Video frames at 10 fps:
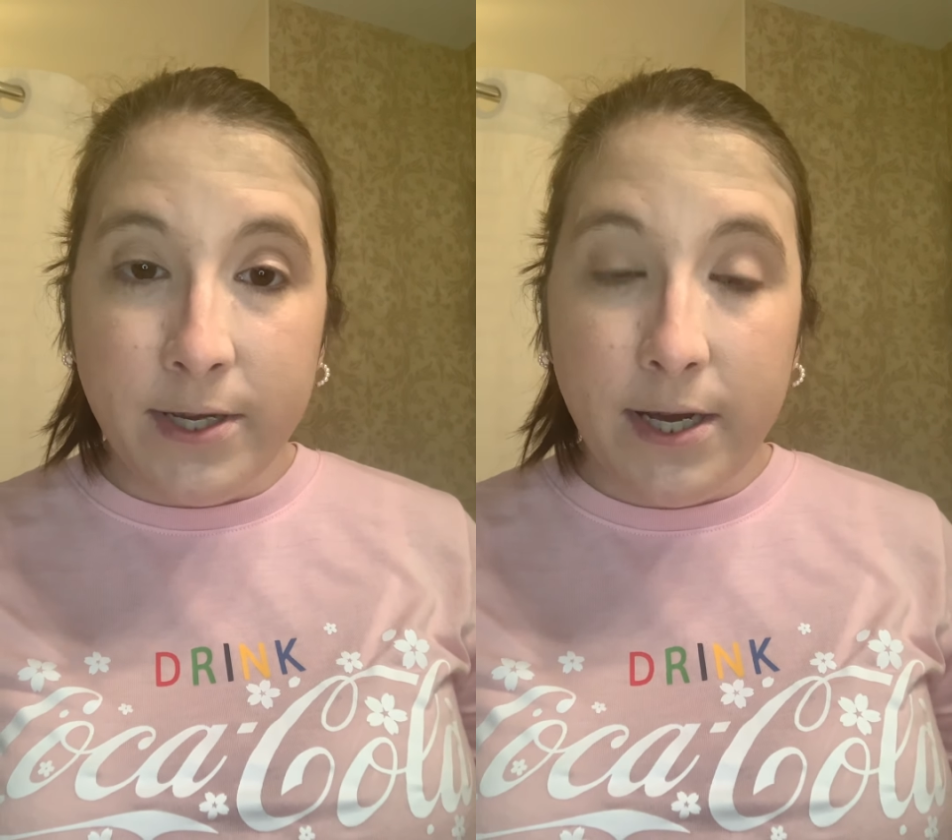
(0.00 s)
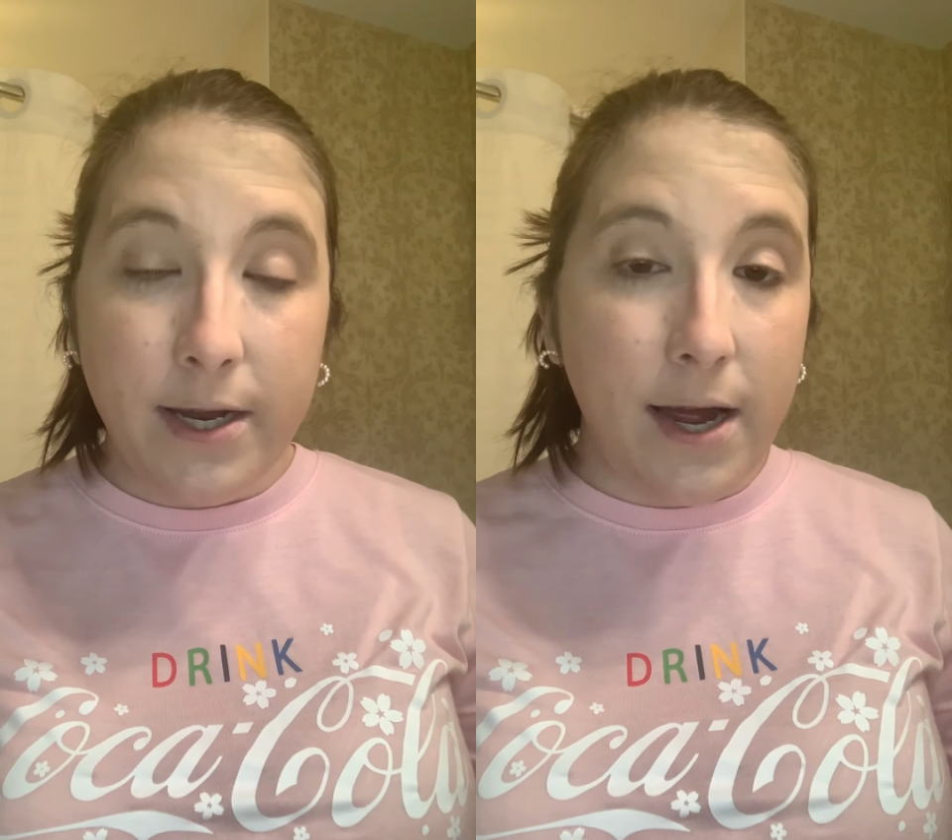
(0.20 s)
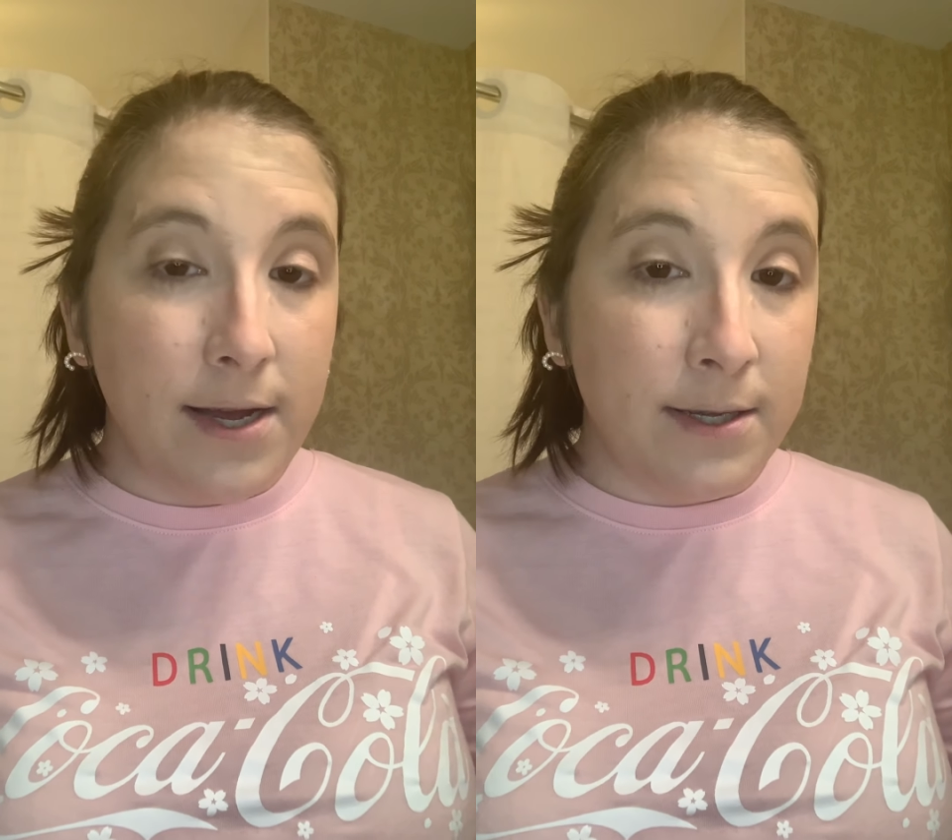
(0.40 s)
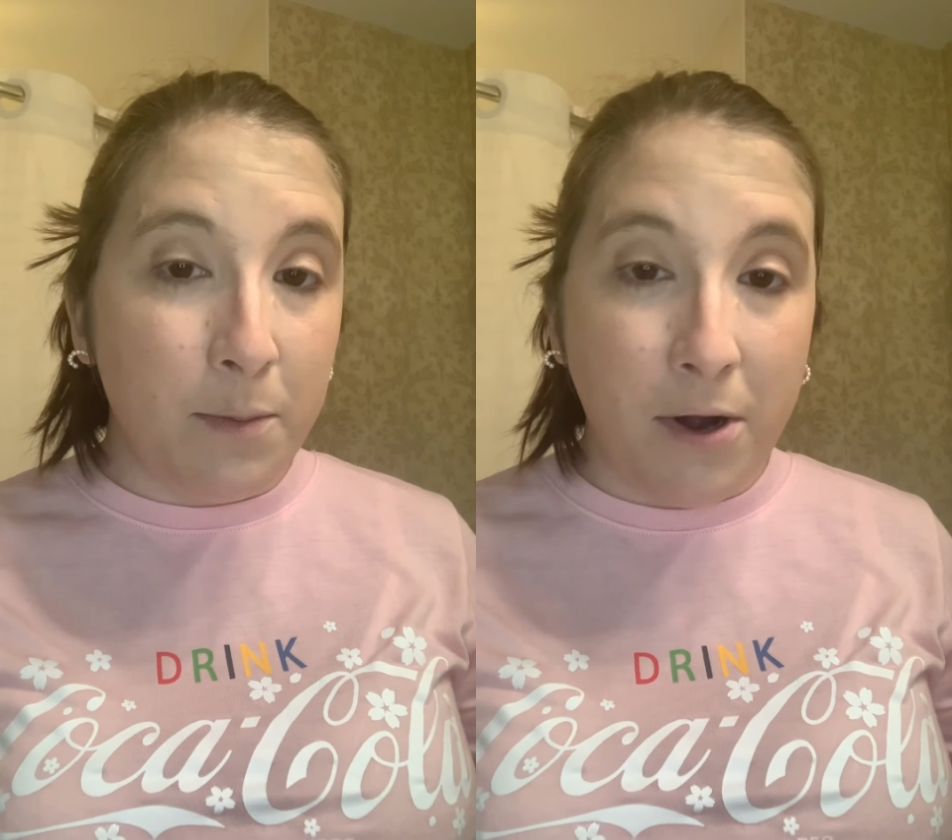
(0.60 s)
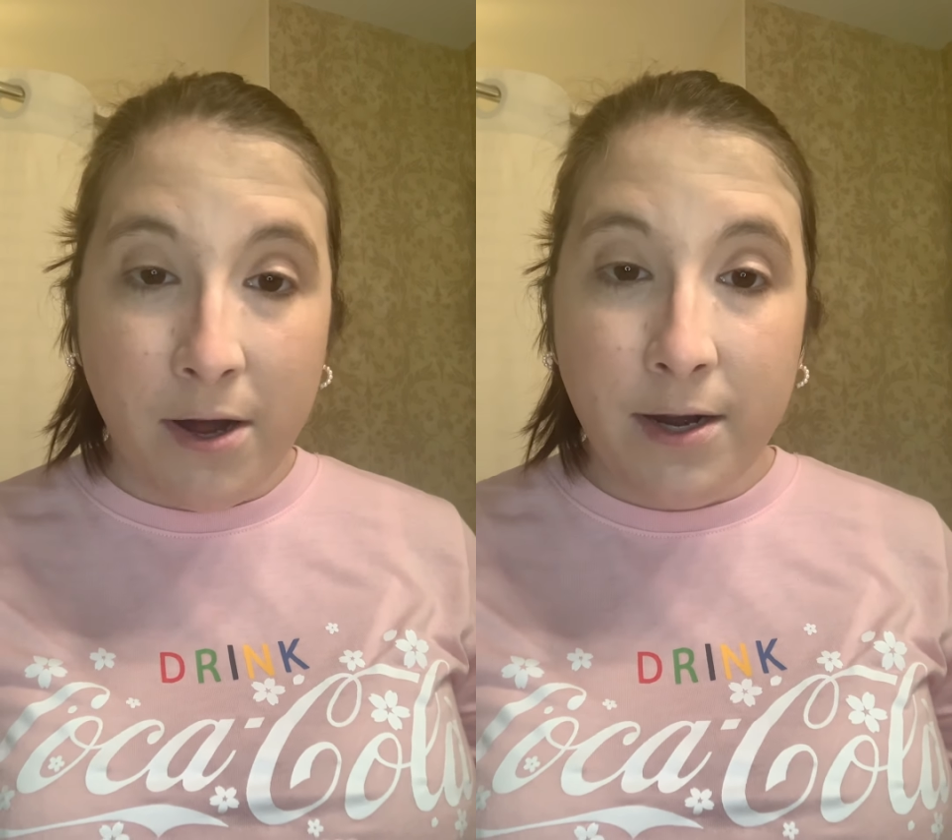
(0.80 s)
it as a
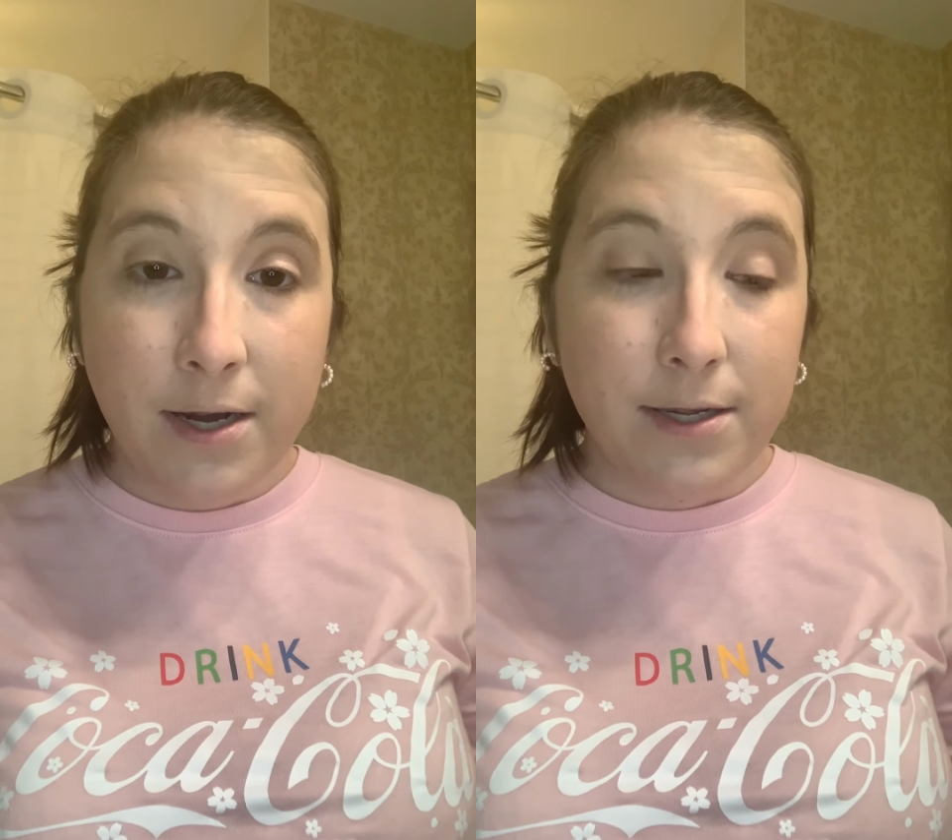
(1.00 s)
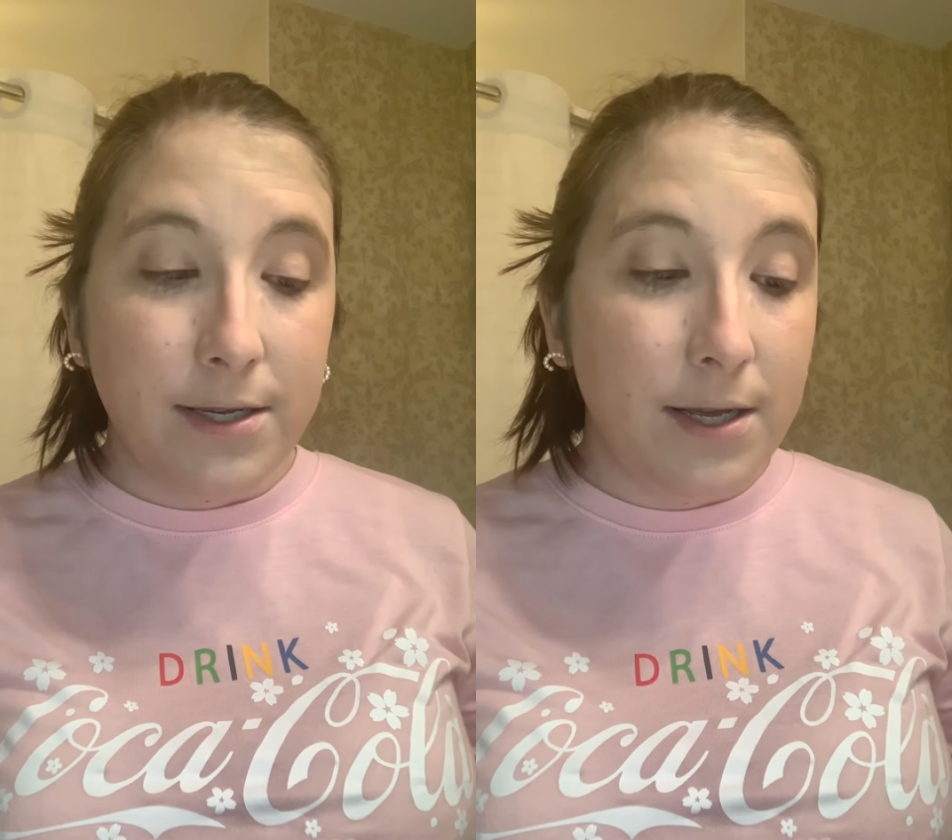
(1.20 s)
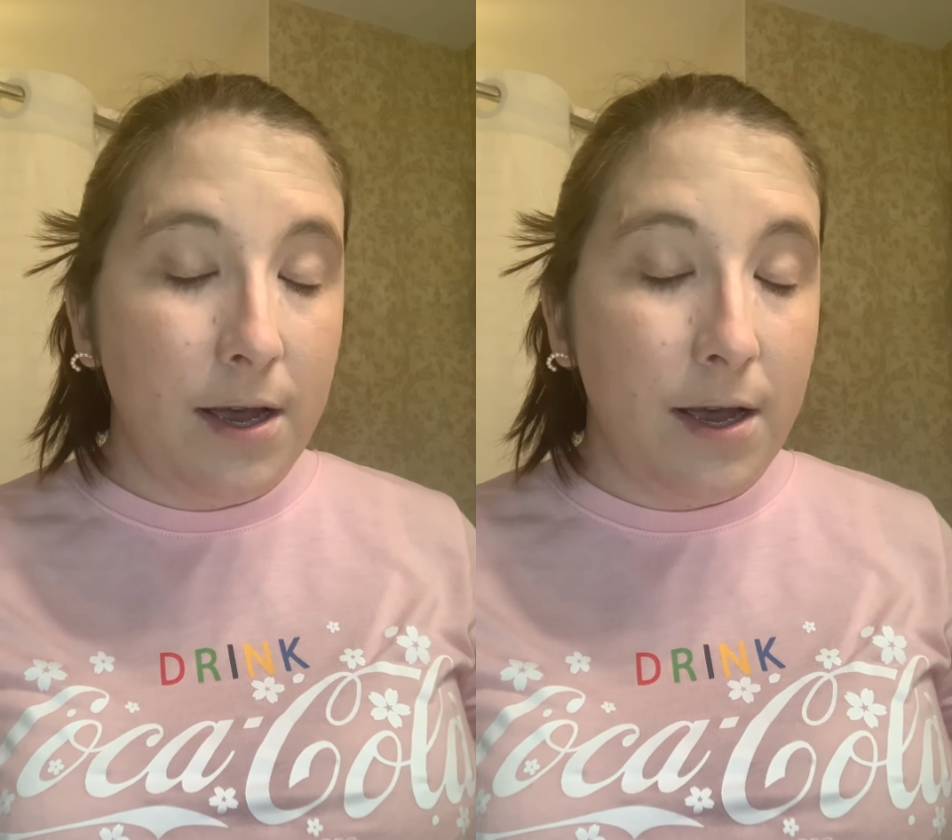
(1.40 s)
product.